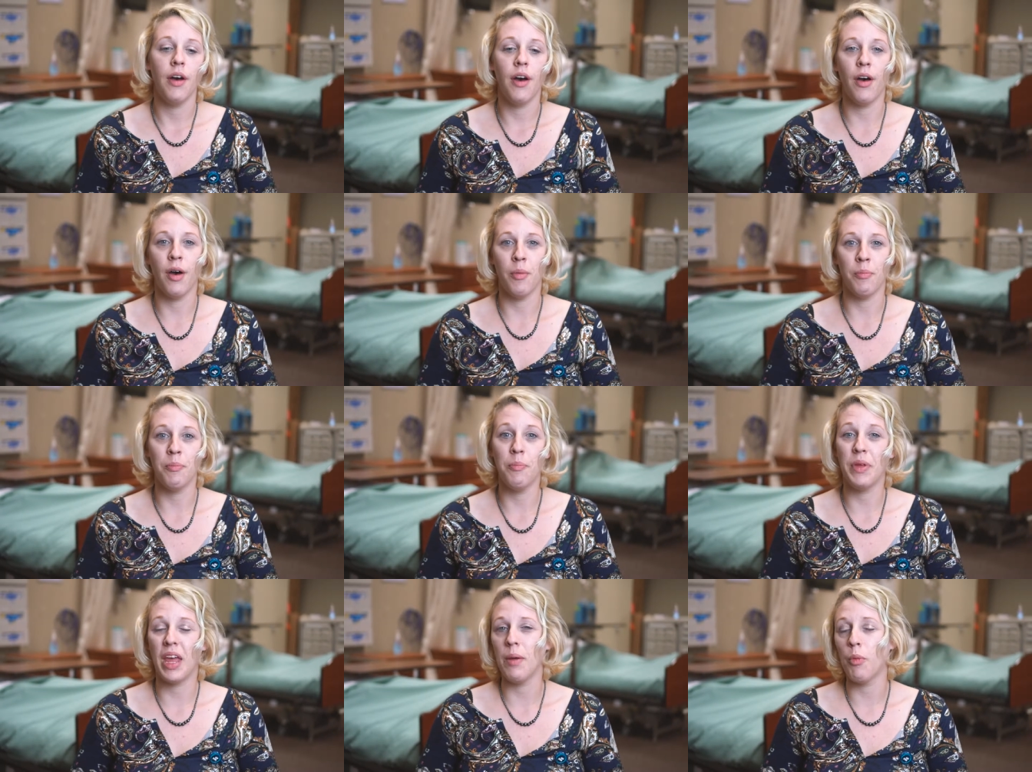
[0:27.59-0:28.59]
um,
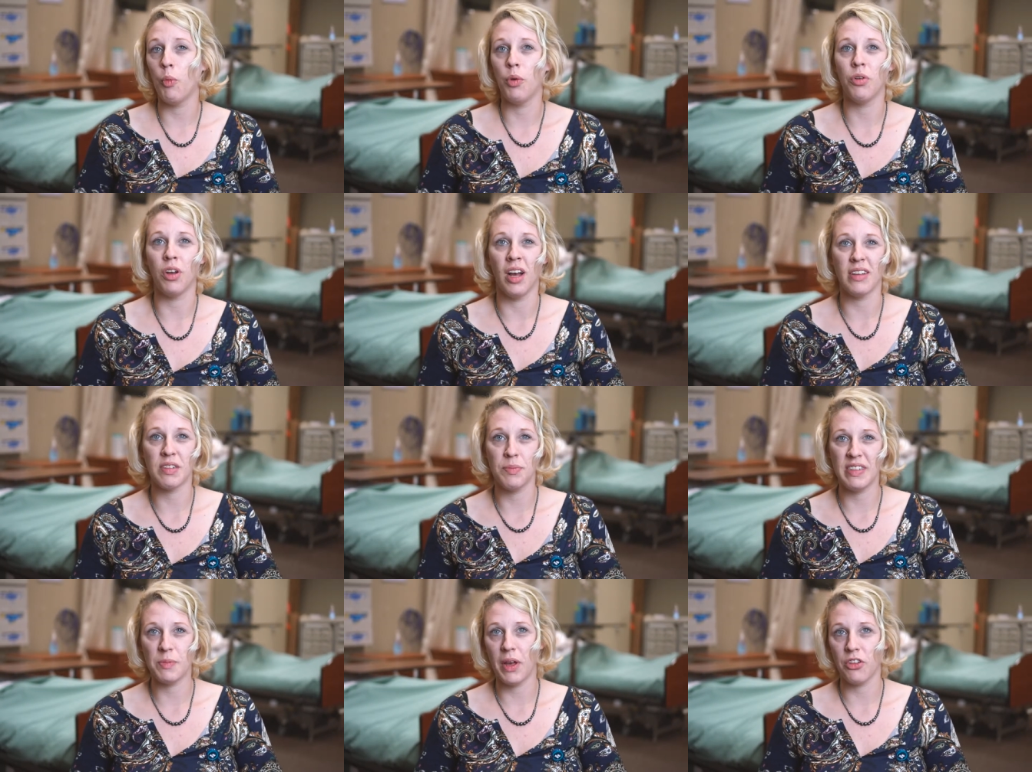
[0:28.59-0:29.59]
became a wound and
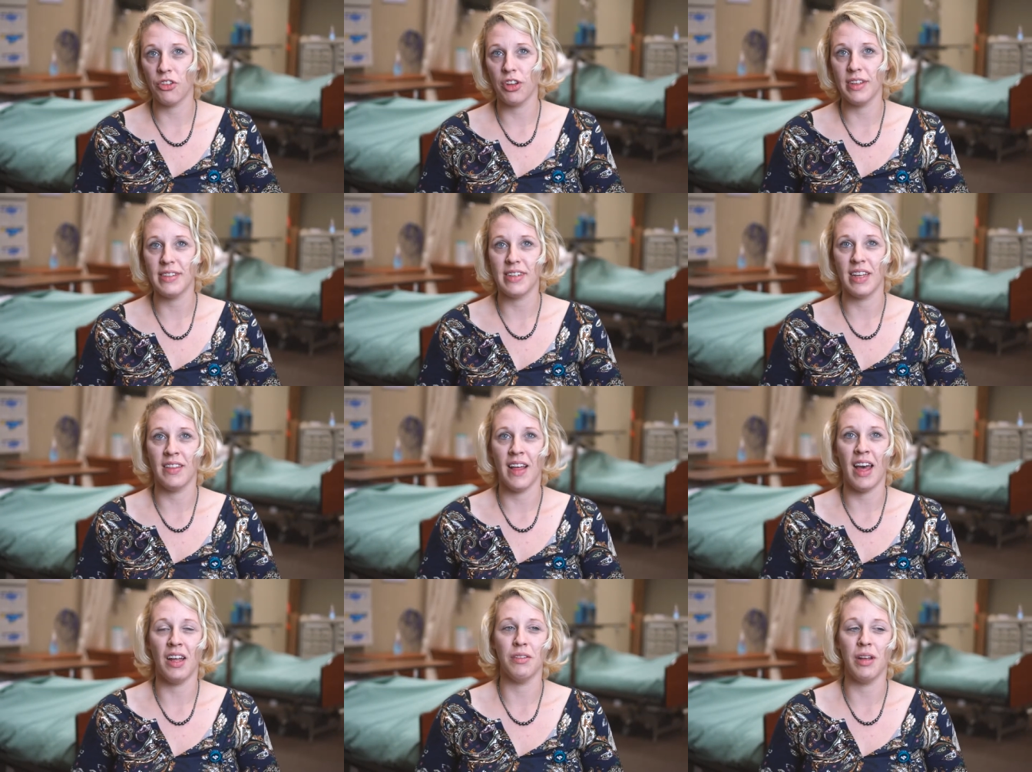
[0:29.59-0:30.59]
ostomy specialist, and
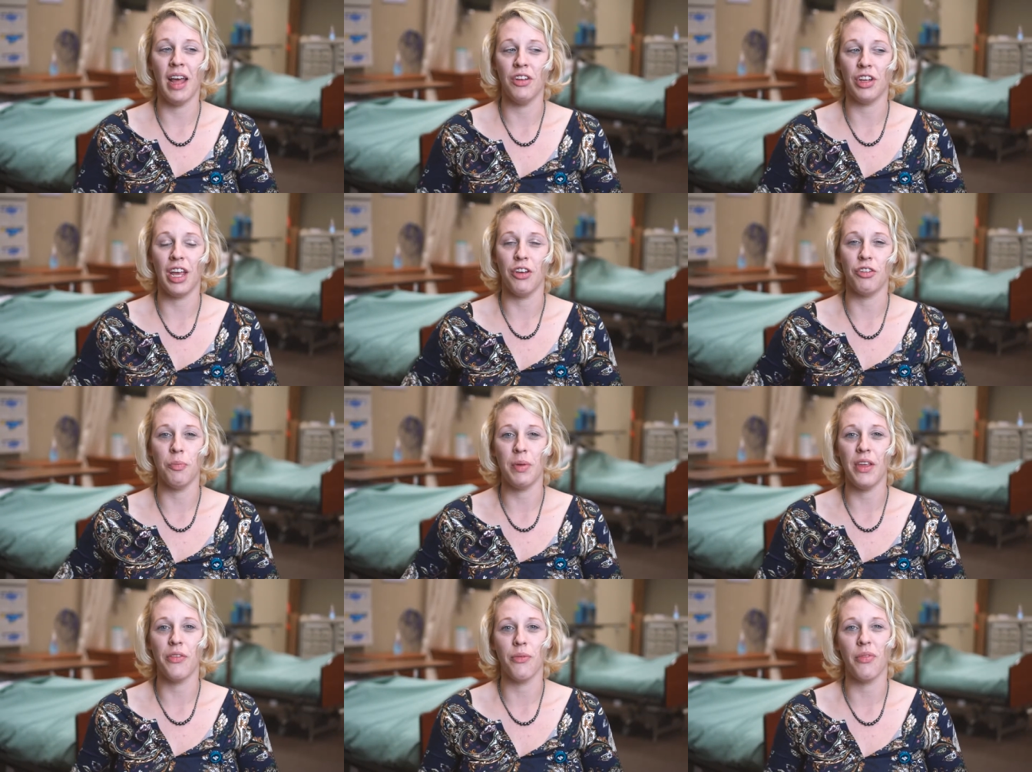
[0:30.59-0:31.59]
that education
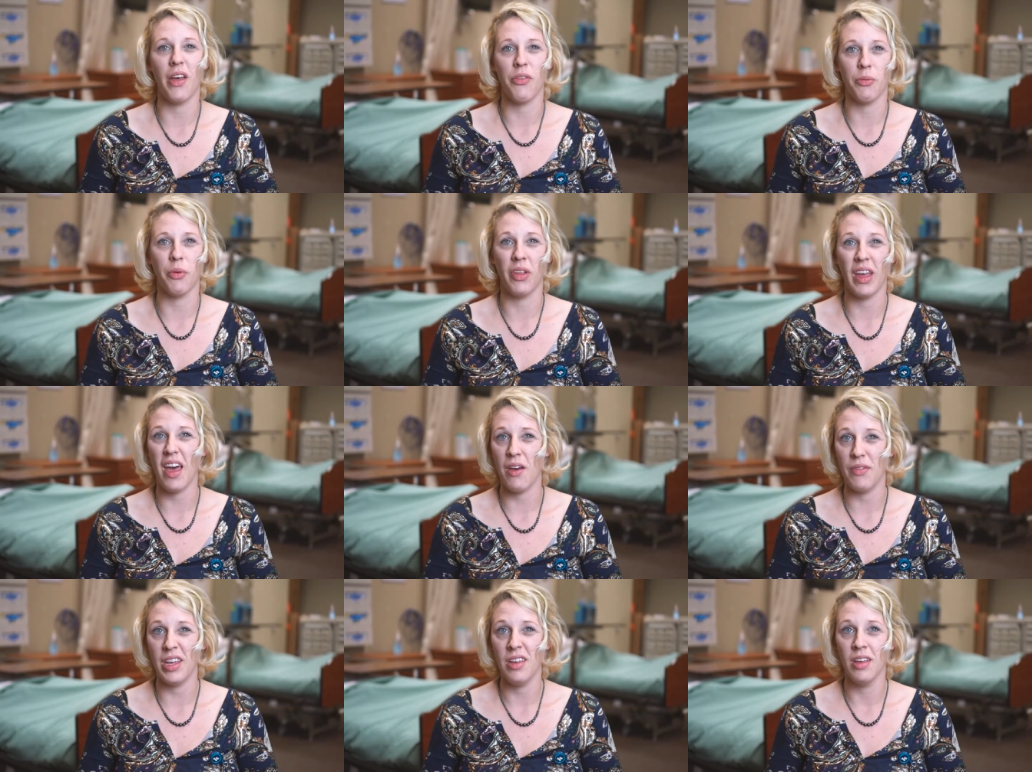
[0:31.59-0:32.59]
piece of that's really
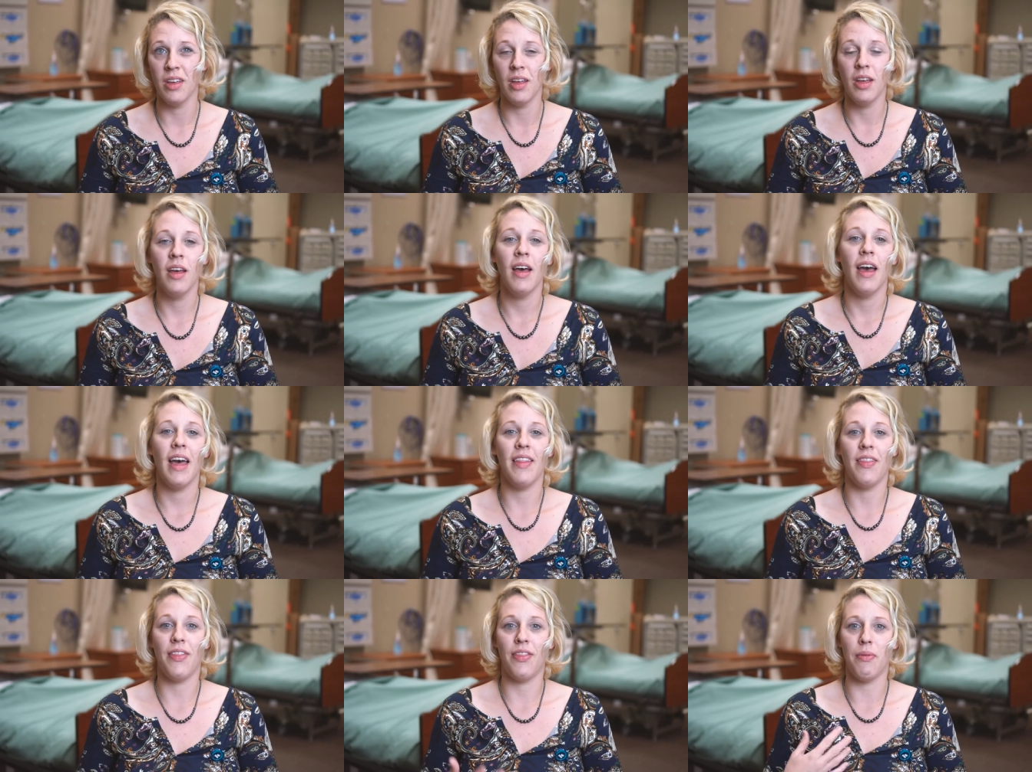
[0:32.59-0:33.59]
heavy.
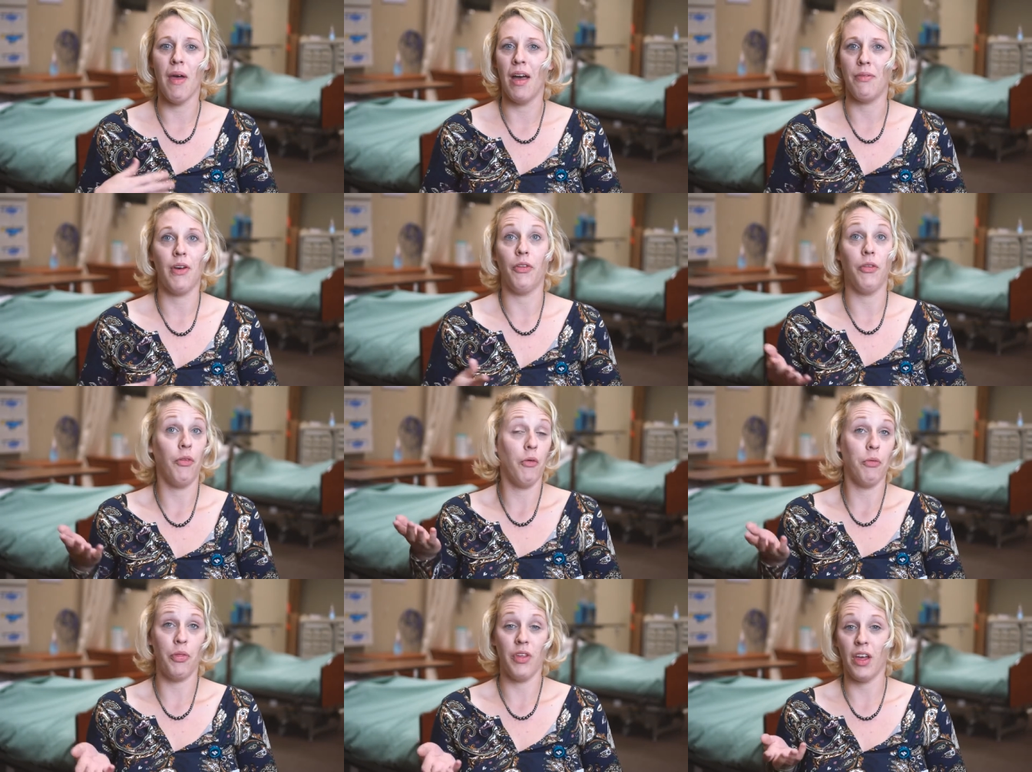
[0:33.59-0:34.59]
And I fell in
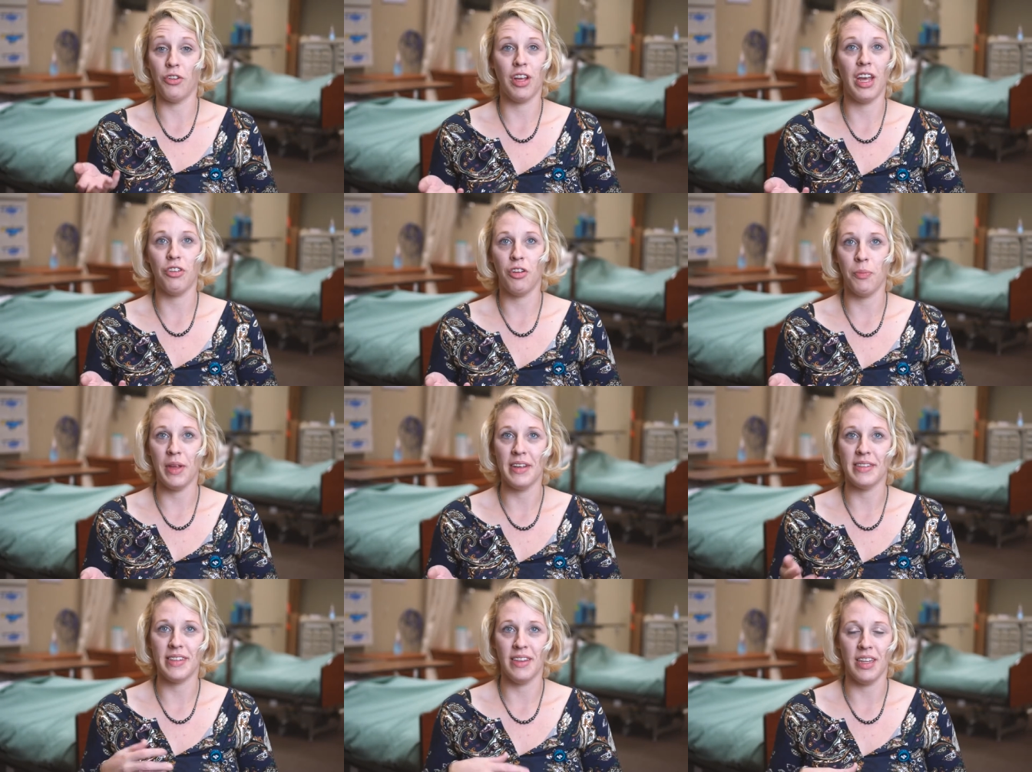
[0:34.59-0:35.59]
love with the education
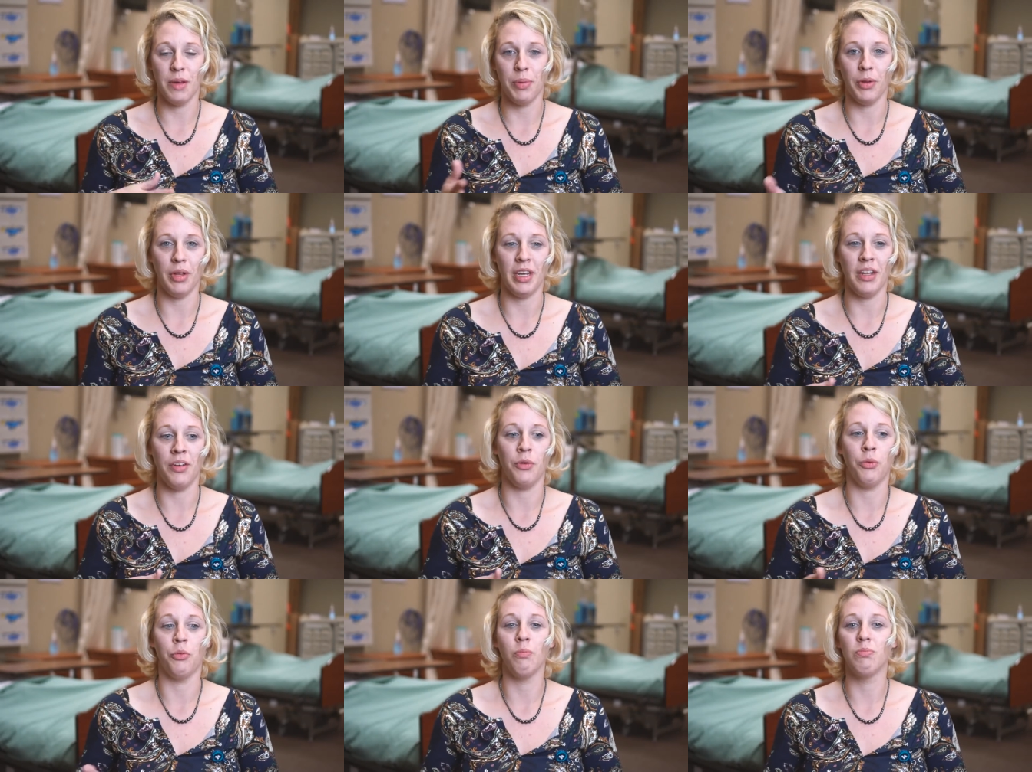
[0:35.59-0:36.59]
piece and the ability
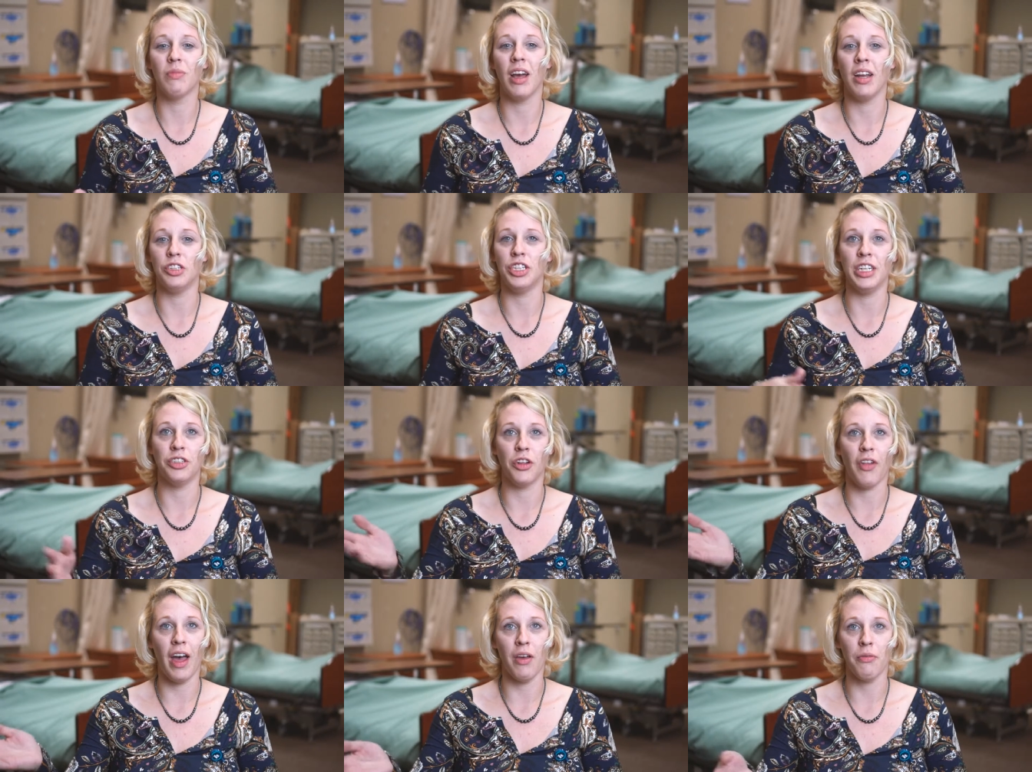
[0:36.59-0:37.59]
to kind of change a
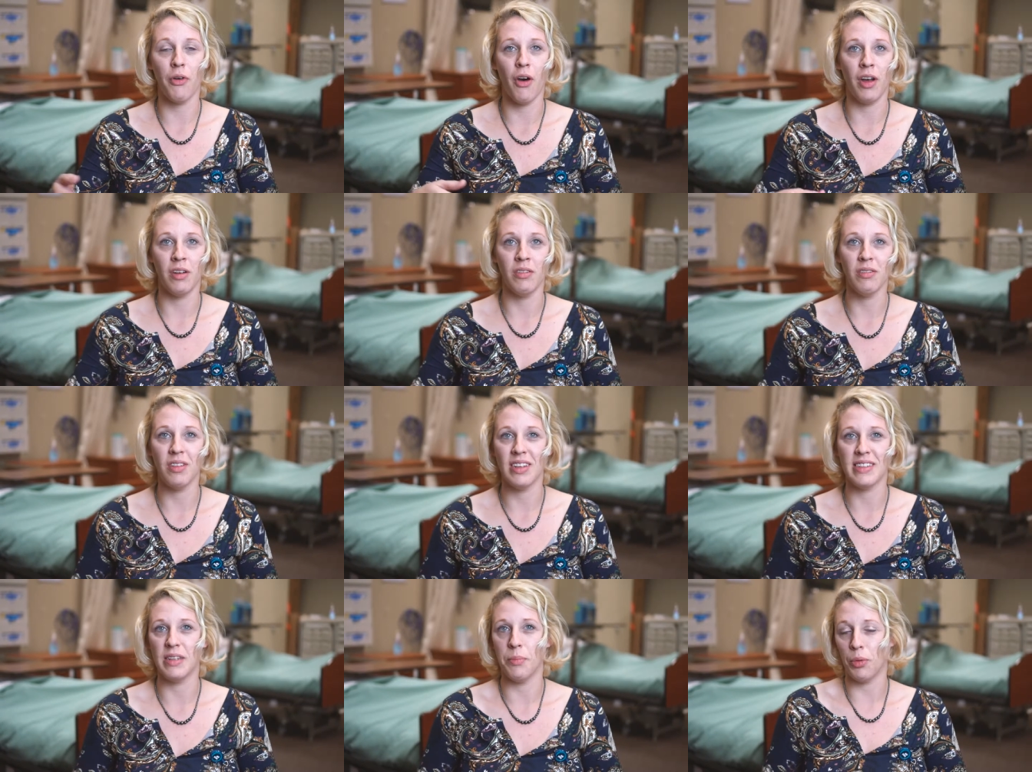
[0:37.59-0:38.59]
life on a
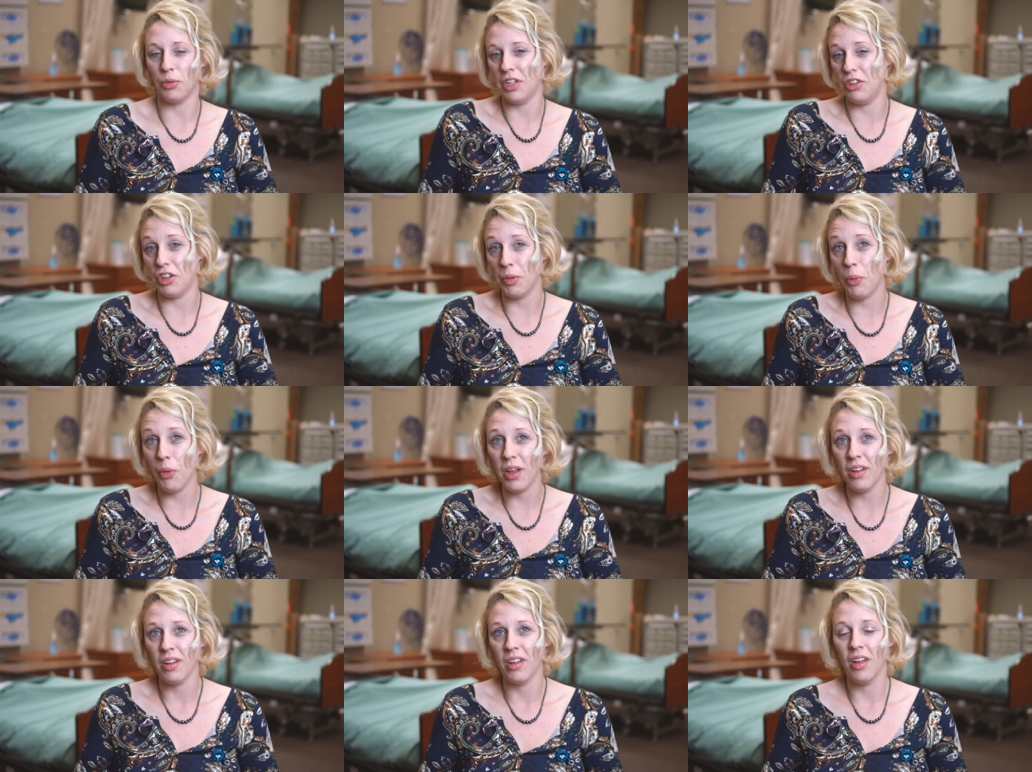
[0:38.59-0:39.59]
simple teaching point.